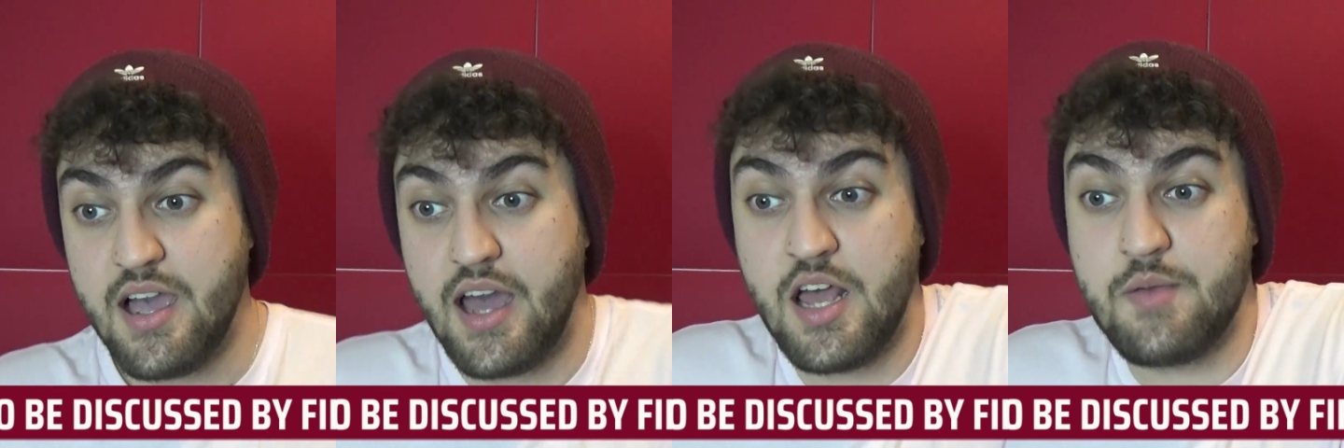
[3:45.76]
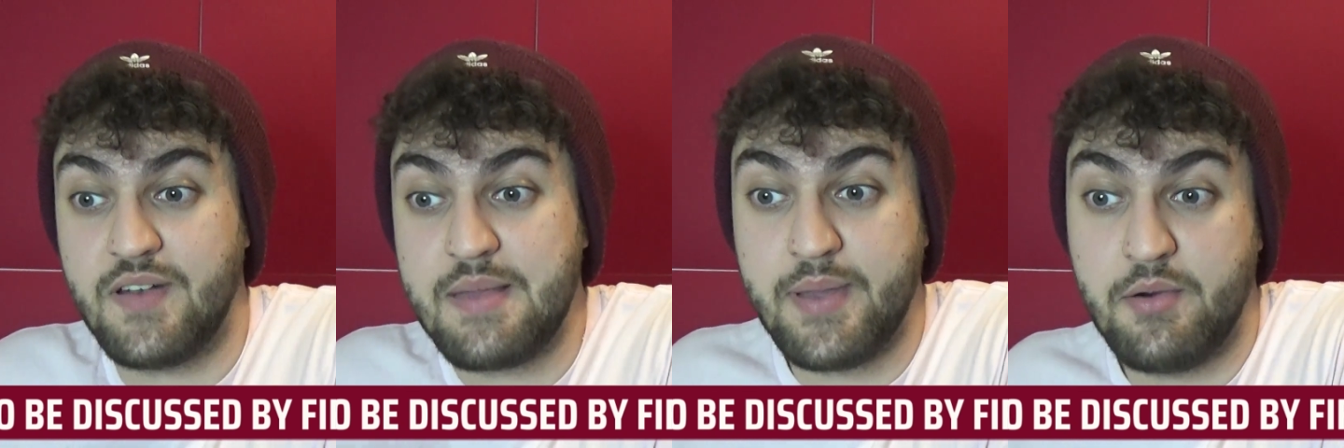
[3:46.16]
and
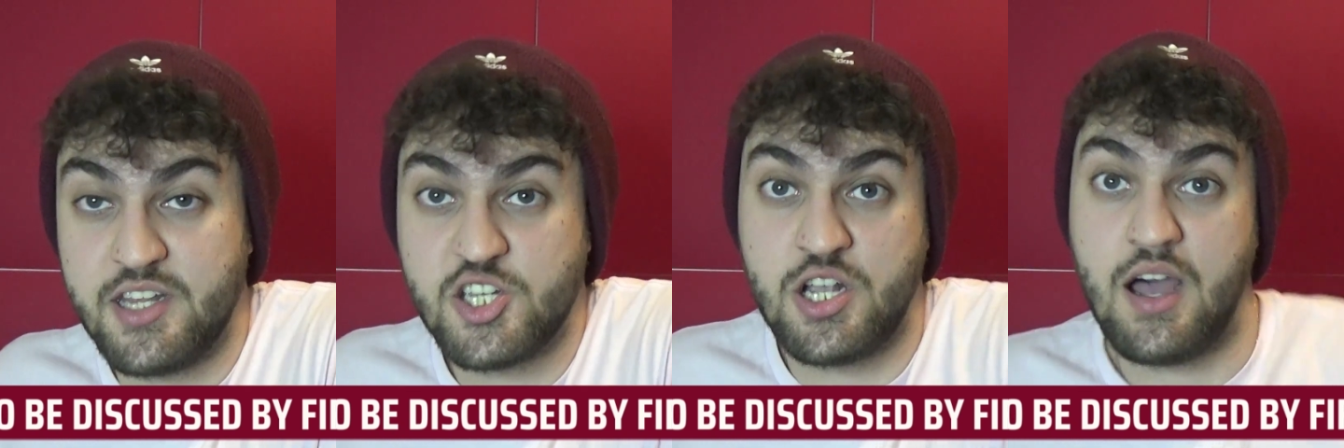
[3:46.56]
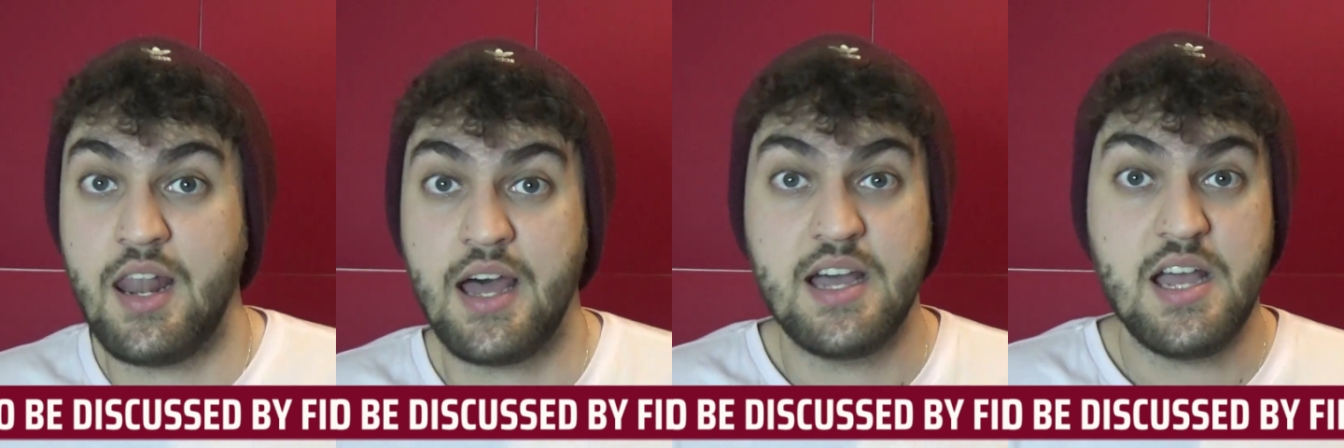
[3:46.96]
hopefully build,
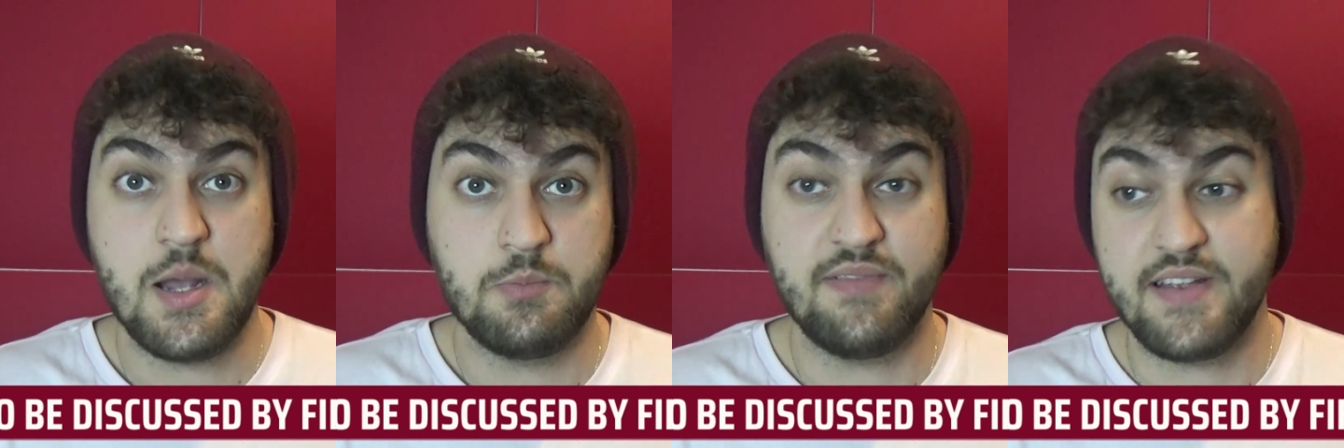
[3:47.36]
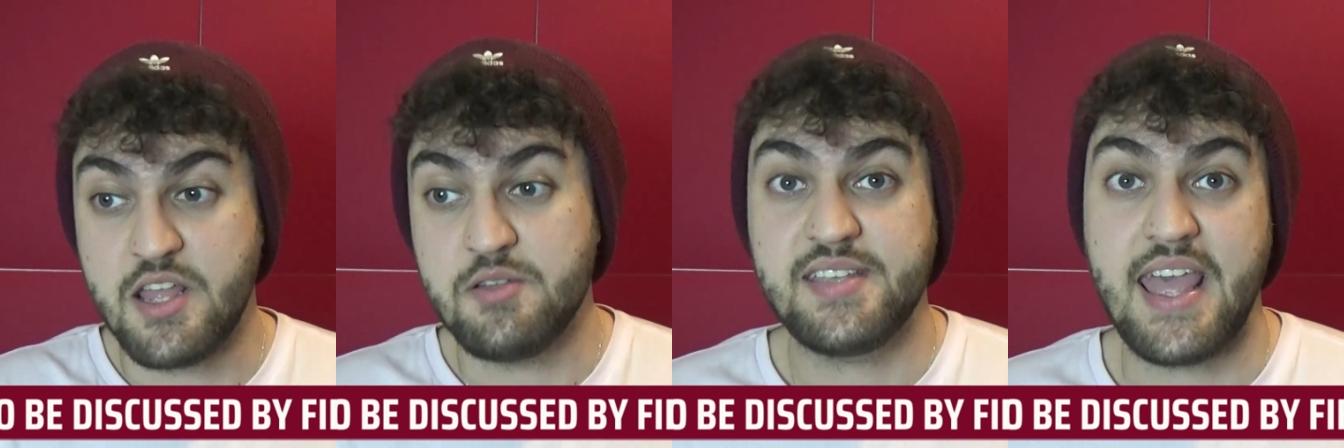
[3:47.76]
inshallah, with a
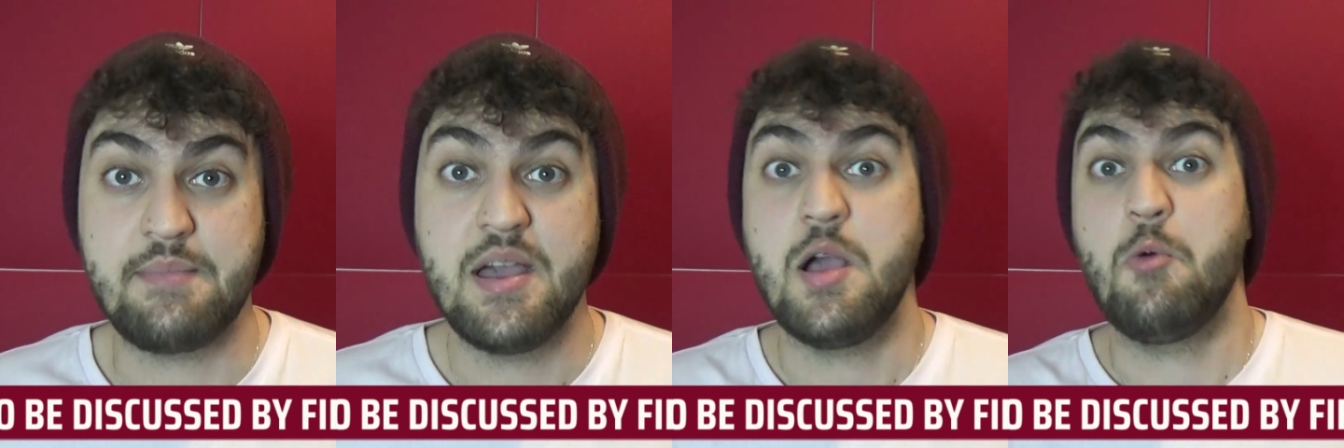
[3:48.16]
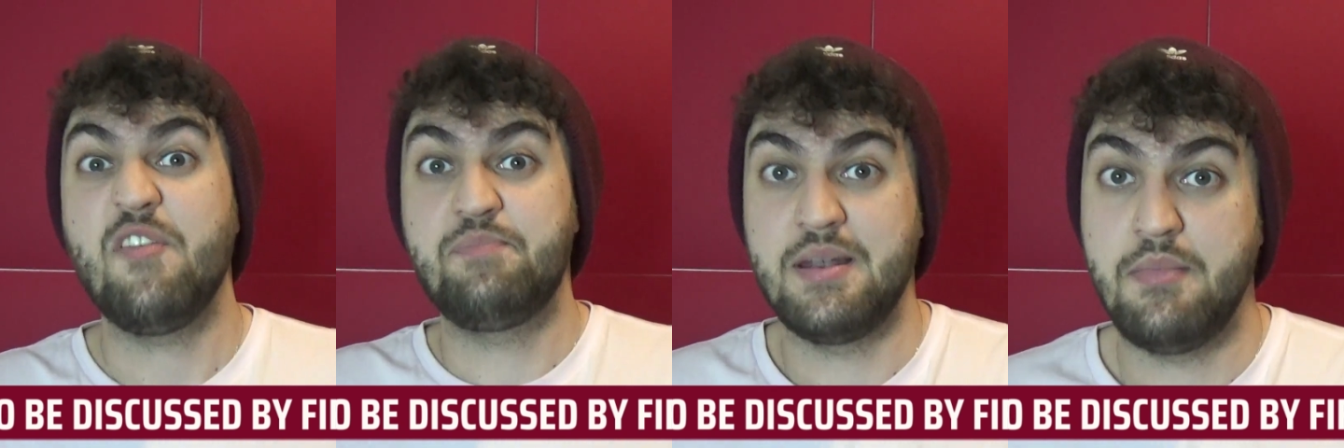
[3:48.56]
new team
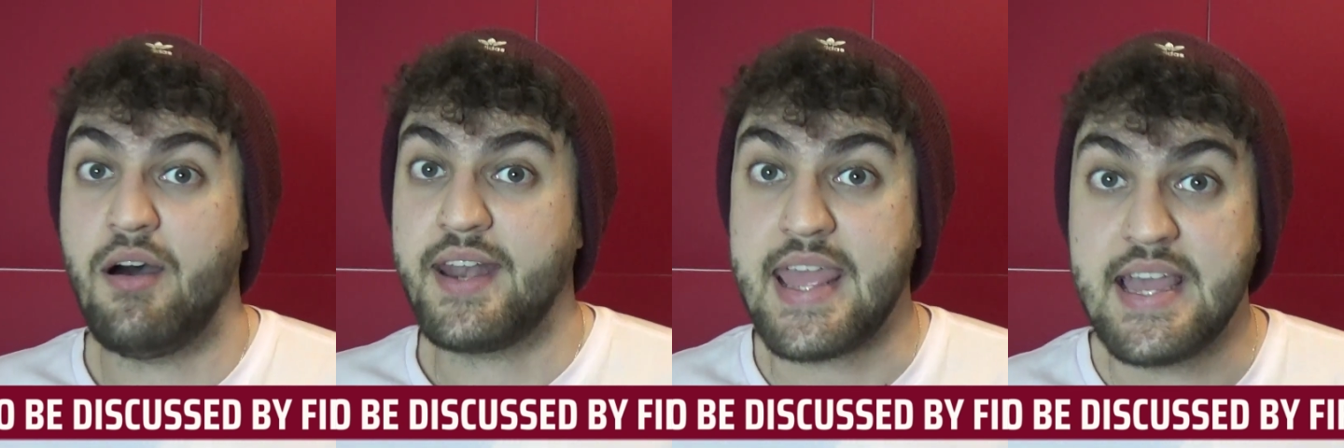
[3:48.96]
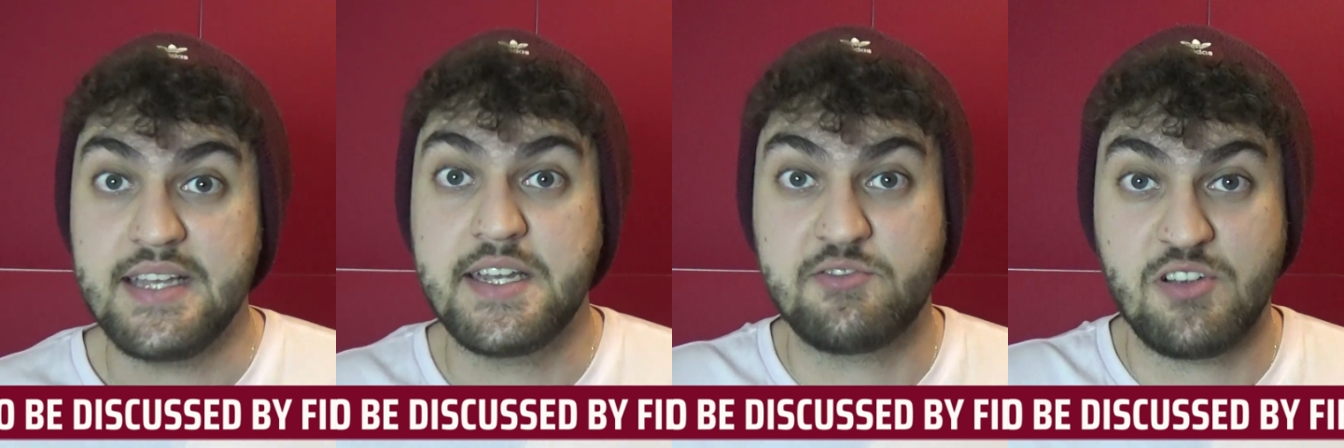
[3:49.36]
with Belmadi
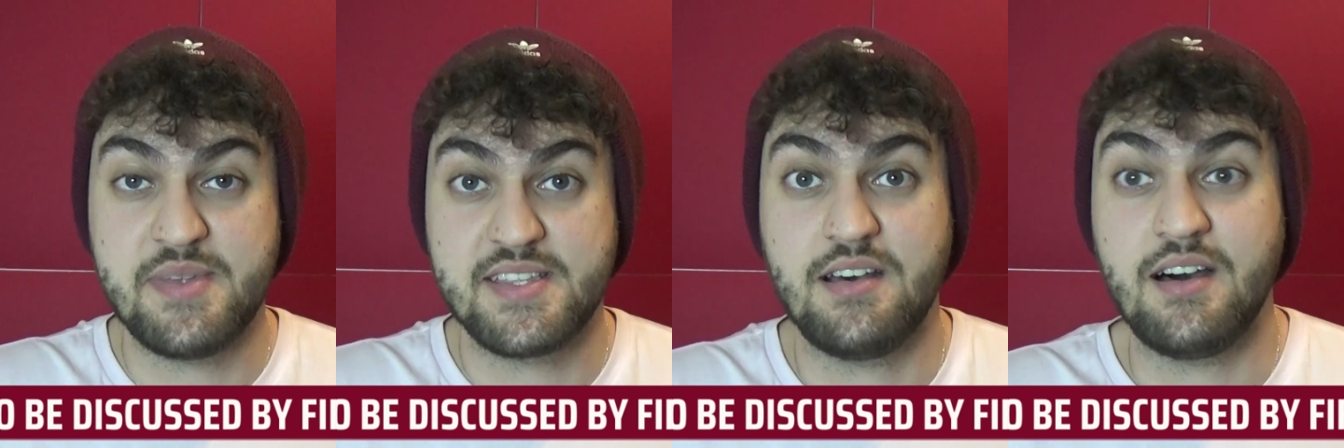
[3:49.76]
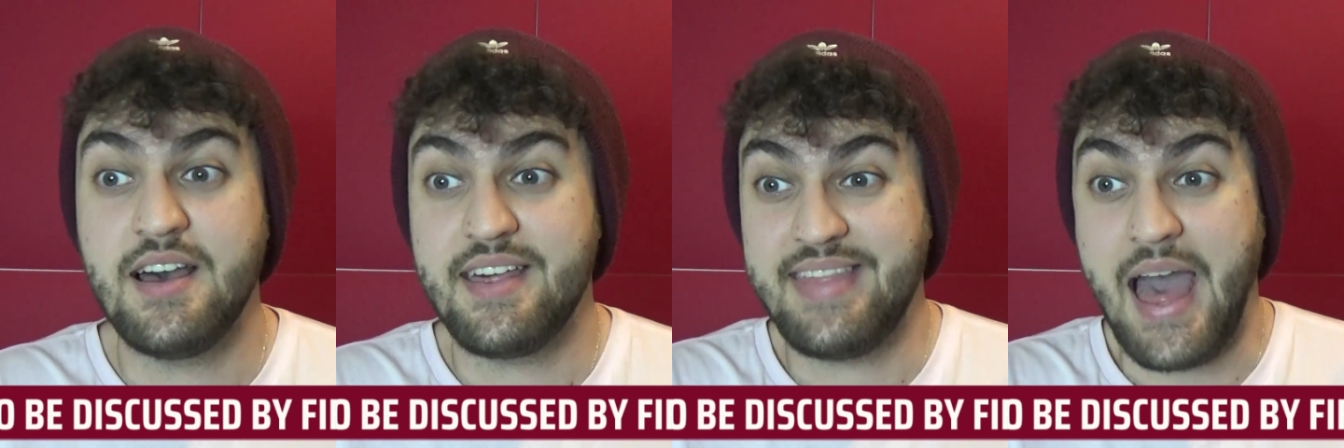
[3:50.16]
because rumours are
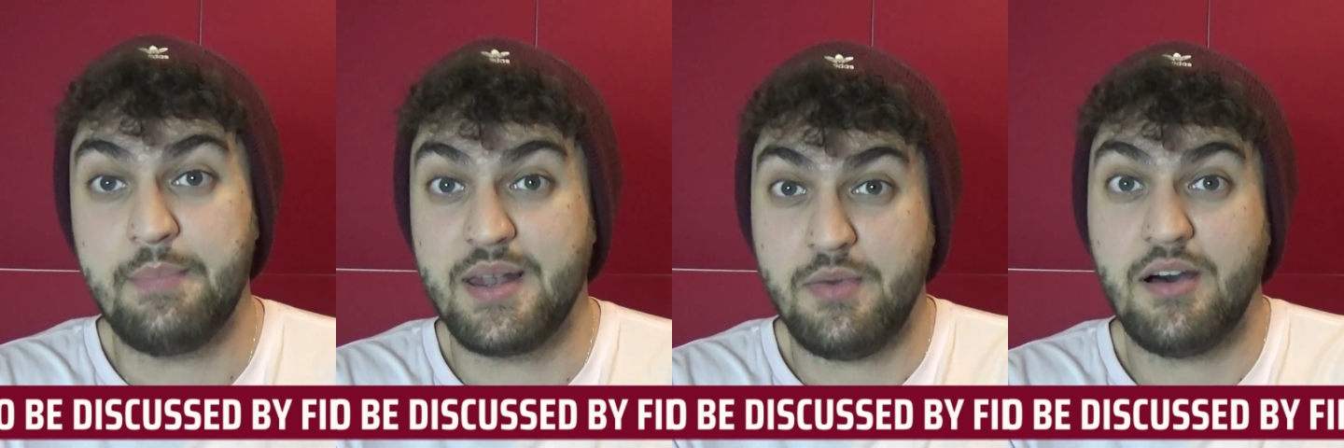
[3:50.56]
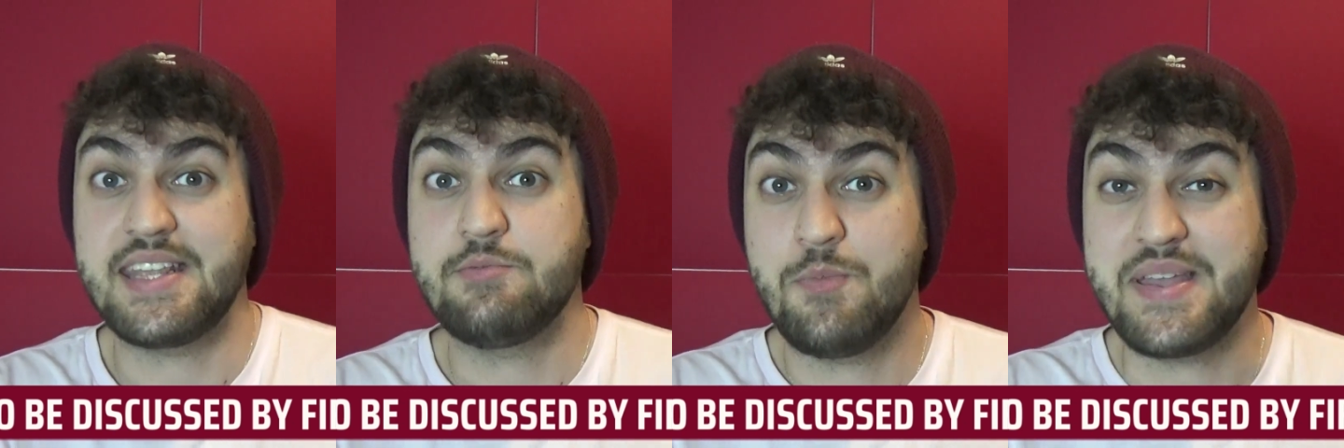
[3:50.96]
that
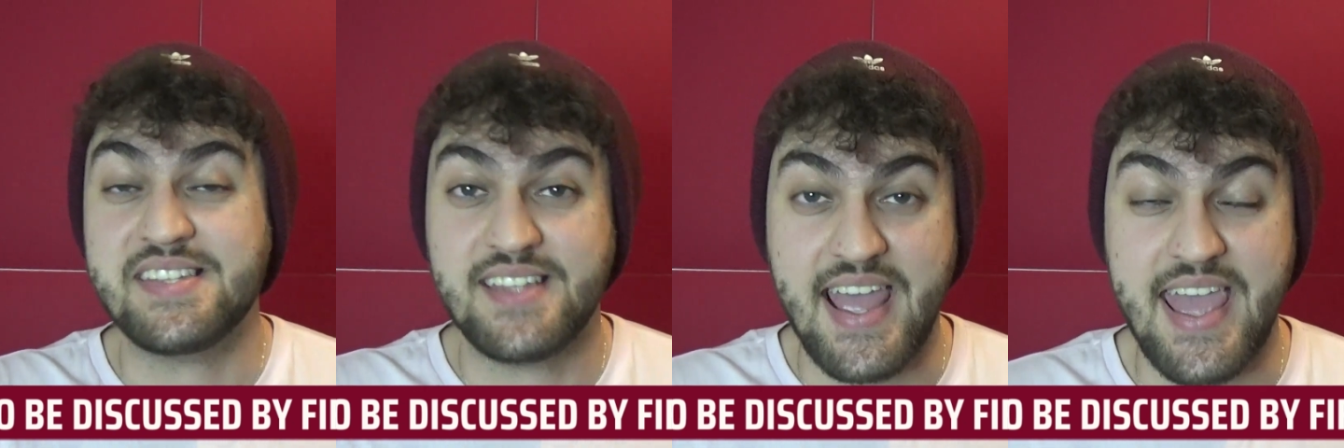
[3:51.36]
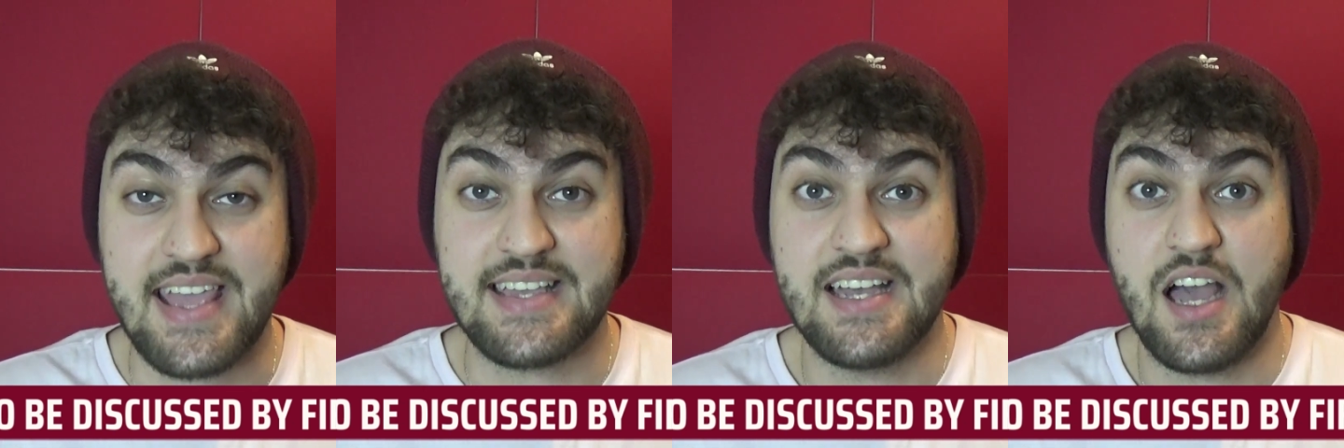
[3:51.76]
Belmadi will be
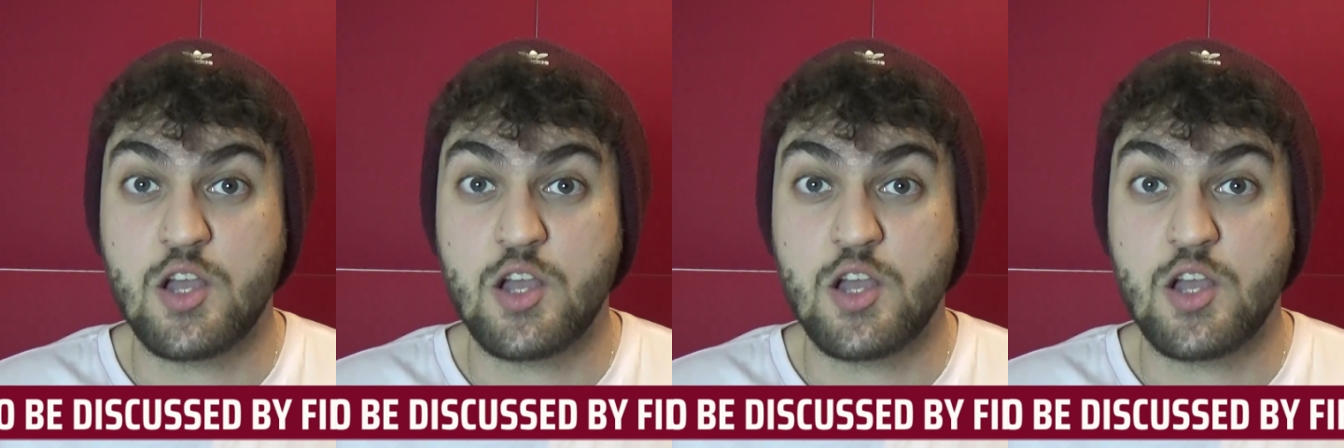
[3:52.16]
staying